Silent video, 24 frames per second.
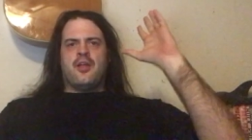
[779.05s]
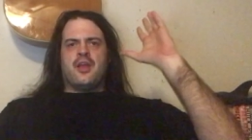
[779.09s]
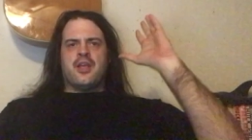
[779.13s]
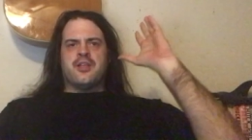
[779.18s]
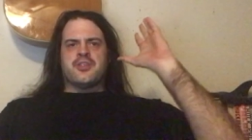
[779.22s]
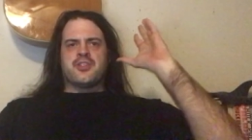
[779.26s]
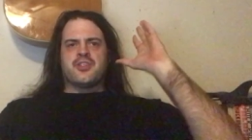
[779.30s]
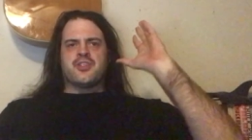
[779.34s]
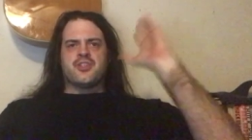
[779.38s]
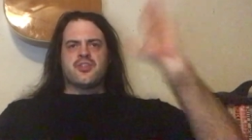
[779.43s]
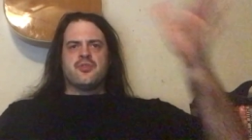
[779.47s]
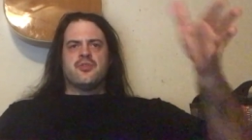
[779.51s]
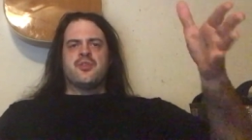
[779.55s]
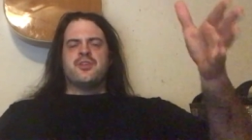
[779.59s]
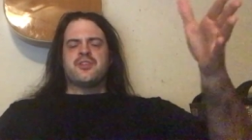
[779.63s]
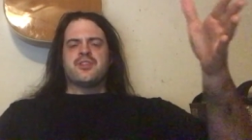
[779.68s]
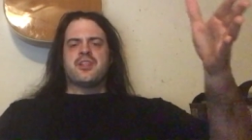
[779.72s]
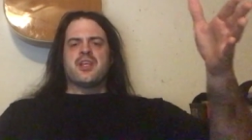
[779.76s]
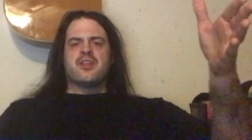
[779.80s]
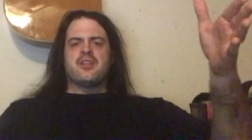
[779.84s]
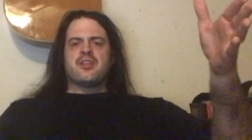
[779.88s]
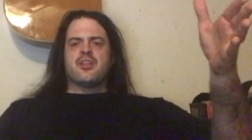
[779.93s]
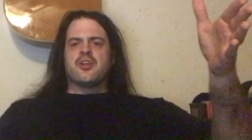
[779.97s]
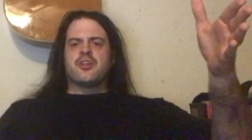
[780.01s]
as soon as
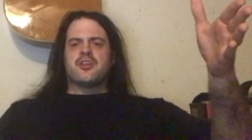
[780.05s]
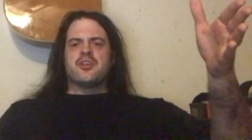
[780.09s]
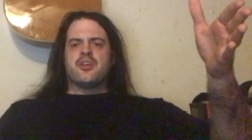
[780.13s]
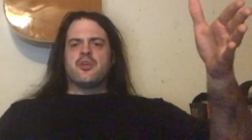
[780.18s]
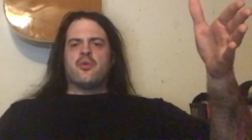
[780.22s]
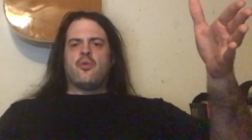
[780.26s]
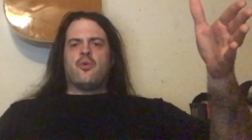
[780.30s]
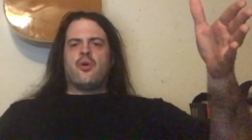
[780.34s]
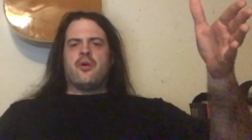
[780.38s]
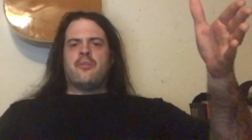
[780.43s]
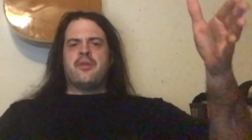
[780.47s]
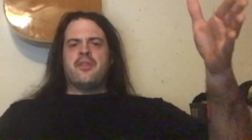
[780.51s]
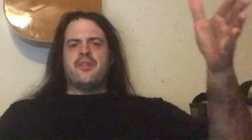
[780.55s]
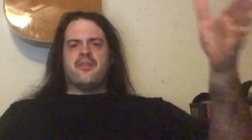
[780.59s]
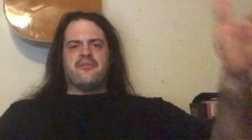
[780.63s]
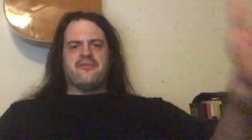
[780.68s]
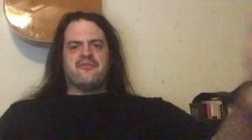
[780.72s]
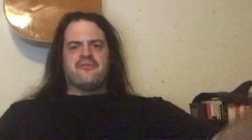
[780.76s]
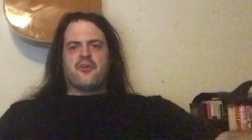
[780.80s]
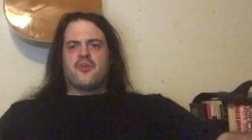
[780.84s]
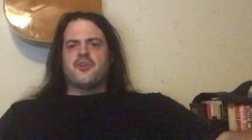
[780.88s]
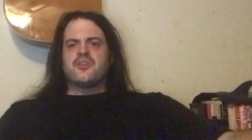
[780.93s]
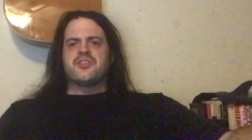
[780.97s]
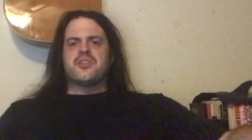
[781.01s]
they looked at a woman, the
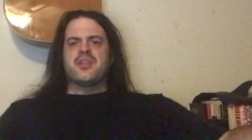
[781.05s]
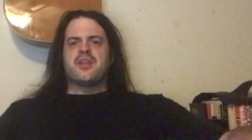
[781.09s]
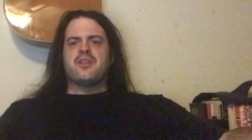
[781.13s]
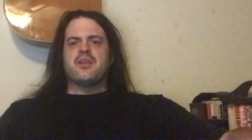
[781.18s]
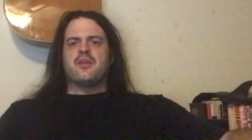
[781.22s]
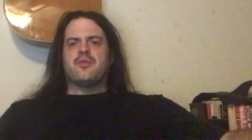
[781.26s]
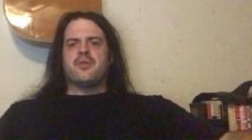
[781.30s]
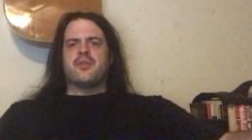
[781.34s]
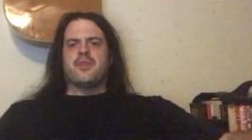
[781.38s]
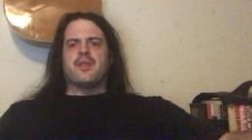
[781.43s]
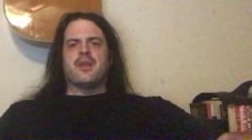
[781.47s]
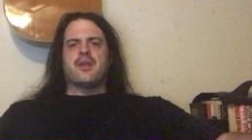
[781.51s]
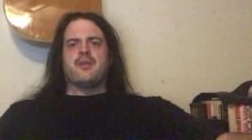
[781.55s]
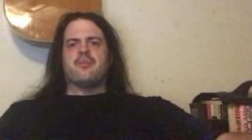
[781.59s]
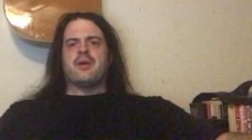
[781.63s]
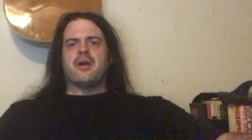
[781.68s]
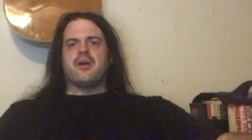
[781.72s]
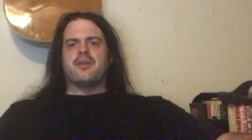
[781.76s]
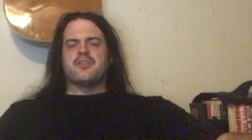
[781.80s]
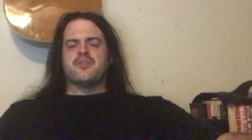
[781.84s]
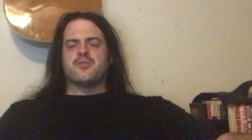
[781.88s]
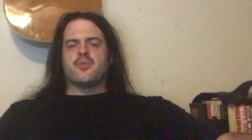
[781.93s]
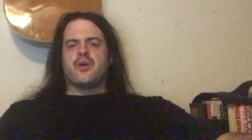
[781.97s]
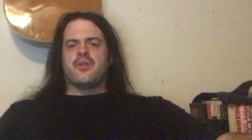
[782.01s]
first thing they would think
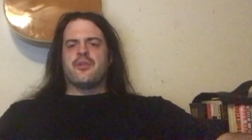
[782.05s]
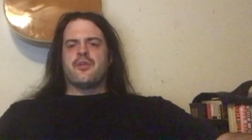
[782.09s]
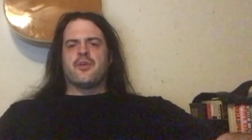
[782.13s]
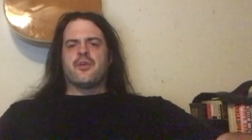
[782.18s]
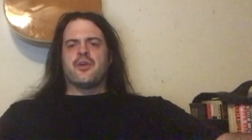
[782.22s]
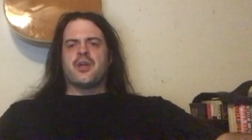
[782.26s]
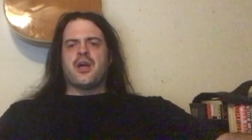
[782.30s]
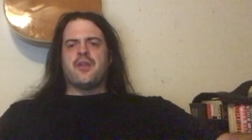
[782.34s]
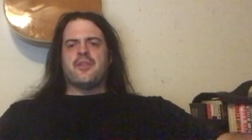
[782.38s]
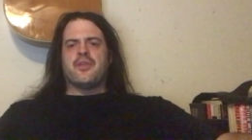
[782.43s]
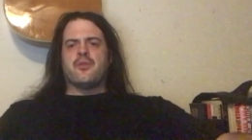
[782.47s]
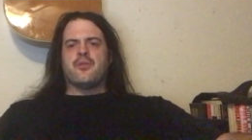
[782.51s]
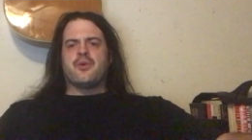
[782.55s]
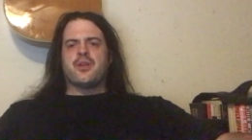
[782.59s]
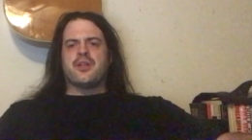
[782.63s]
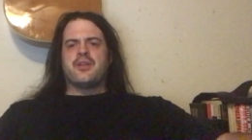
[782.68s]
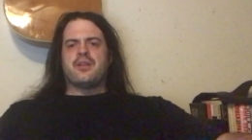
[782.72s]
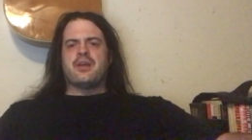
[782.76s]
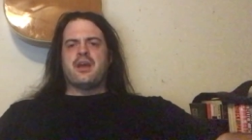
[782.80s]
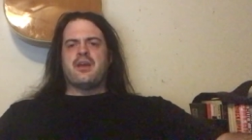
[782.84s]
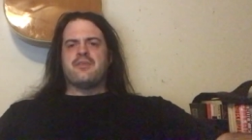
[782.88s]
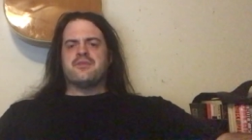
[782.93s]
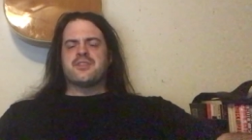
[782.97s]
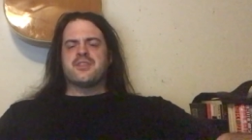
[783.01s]
about is whether or not they wanted
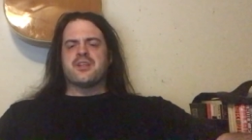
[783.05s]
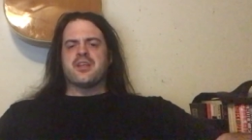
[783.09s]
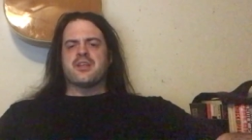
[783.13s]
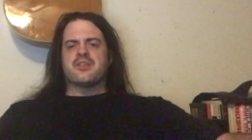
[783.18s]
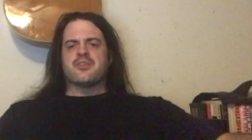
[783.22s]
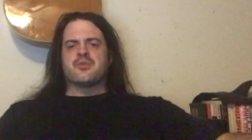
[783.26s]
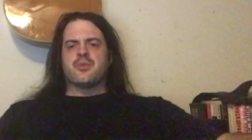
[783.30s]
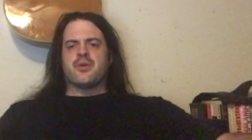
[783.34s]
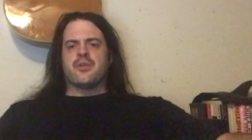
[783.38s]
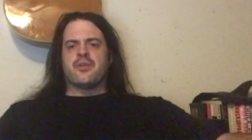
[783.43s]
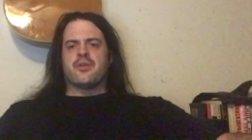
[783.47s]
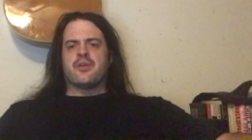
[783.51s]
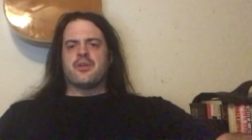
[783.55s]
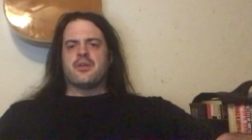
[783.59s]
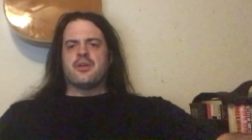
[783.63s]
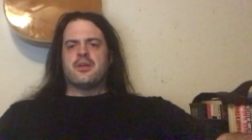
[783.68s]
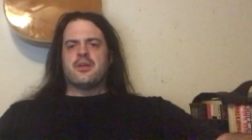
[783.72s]
to have sex with her.